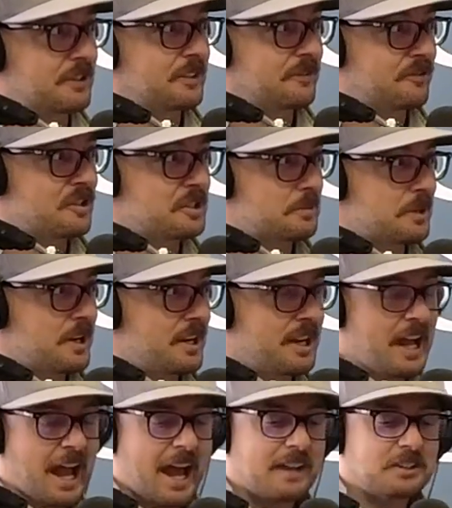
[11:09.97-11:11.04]
the first period.
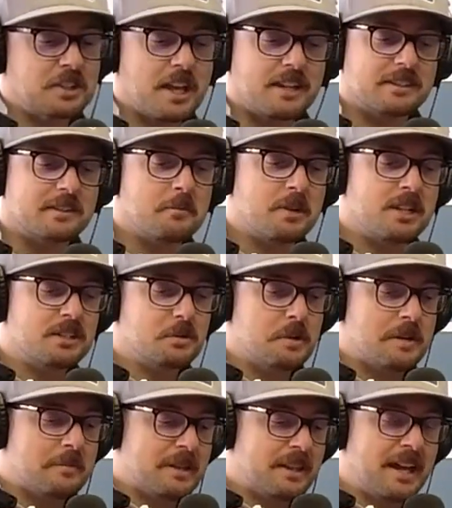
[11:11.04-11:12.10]
I actually had somebody
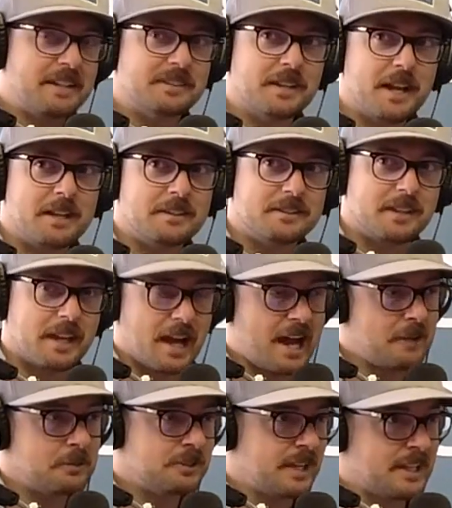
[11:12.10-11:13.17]
tweet me last night and say I
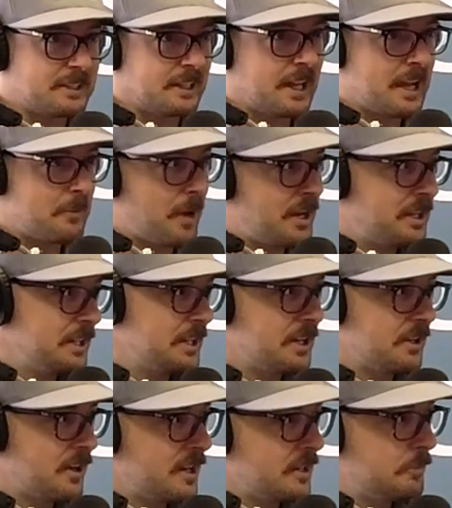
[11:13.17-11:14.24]
was at the game. I didn't
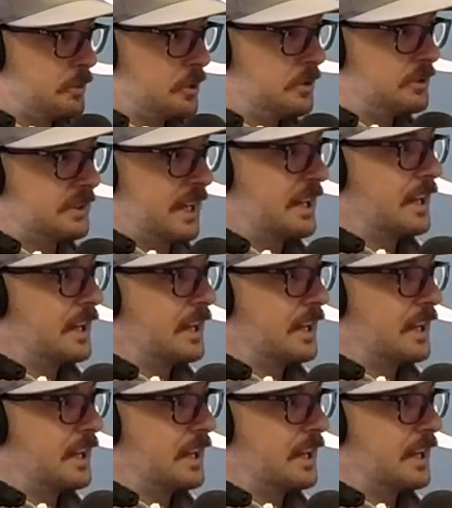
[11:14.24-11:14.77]
hear any boos at